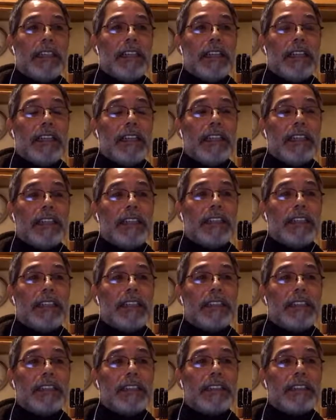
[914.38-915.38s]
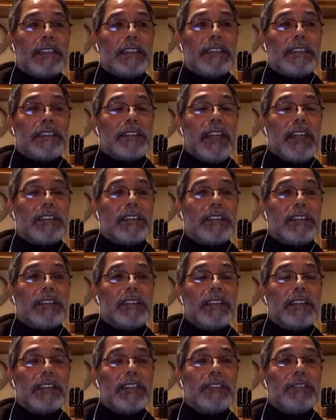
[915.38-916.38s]
uh,
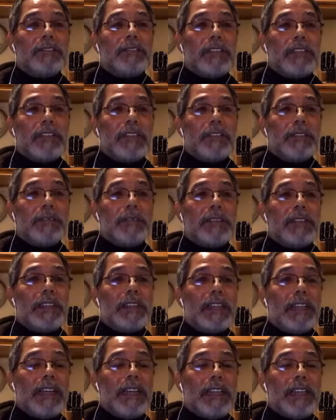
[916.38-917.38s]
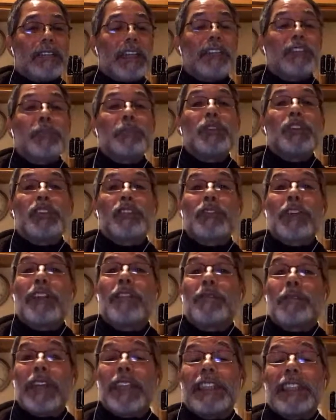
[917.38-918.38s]
salsa rhythm, salsa music
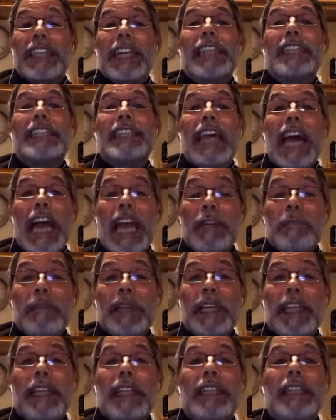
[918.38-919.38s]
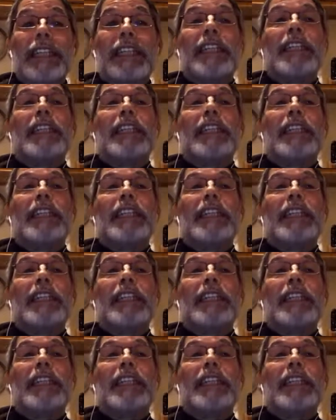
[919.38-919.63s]
rhythm phrasing and timing